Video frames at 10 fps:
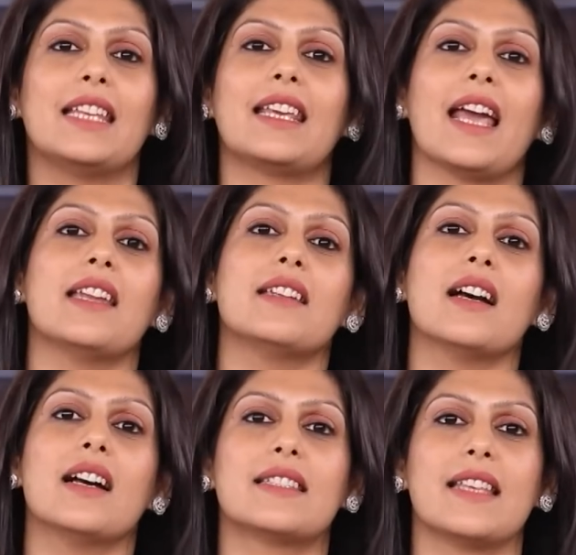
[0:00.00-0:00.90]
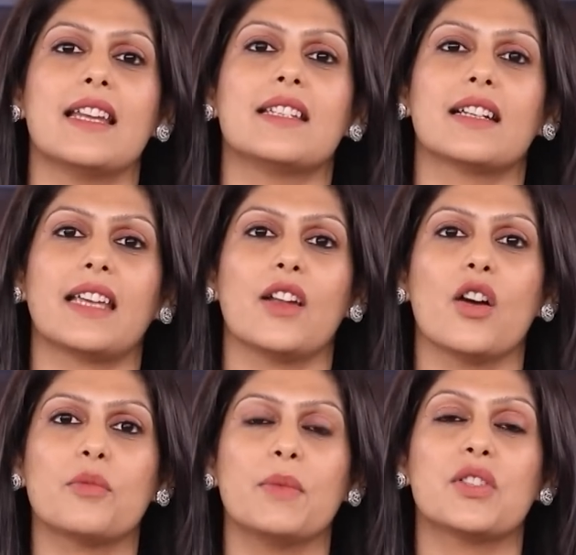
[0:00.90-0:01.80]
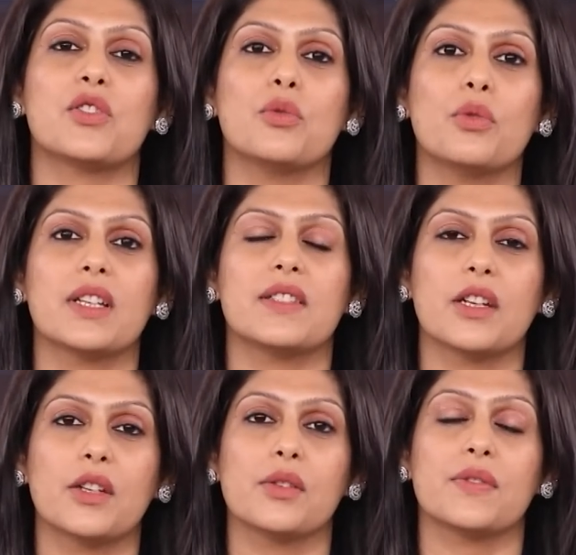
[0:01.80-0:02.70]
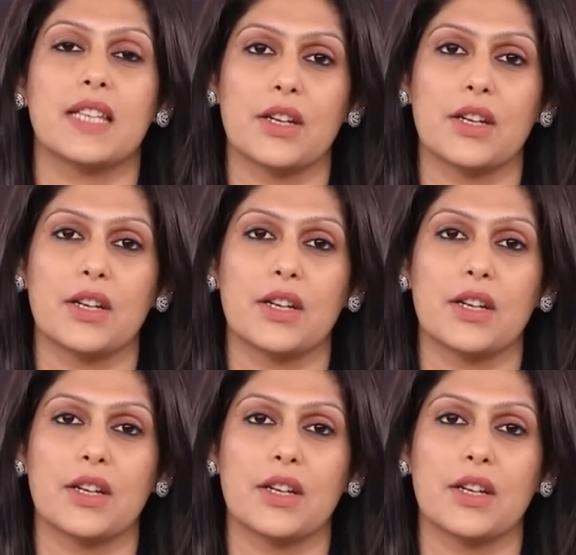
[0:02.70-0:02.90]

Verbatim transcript: In Canada, a senator cannot miss 2 consecutive